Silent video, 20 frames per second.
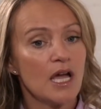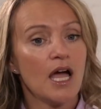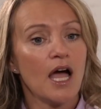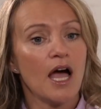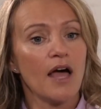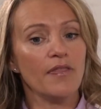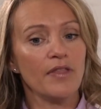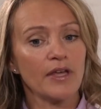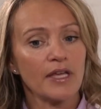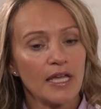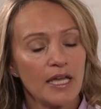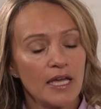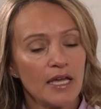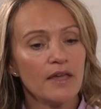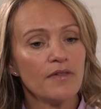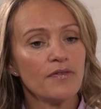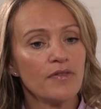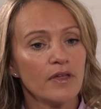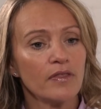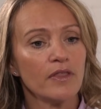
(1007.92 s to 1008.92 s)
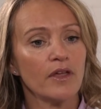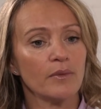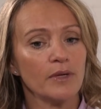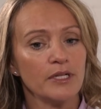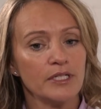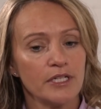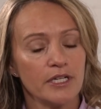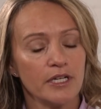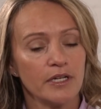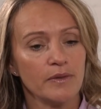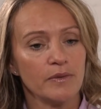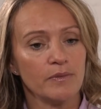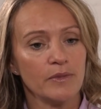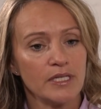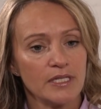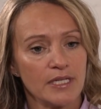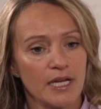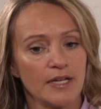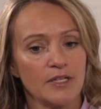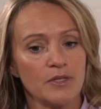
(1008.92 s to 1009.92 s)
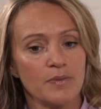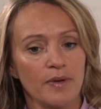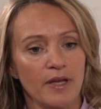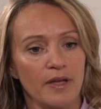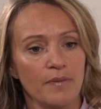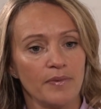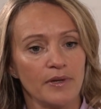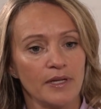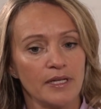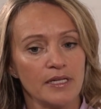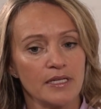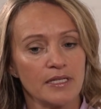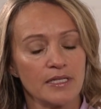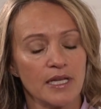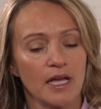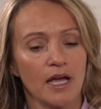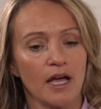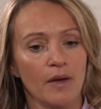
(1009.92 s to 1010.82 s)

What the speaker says: And the key thing that we do and we say to people is,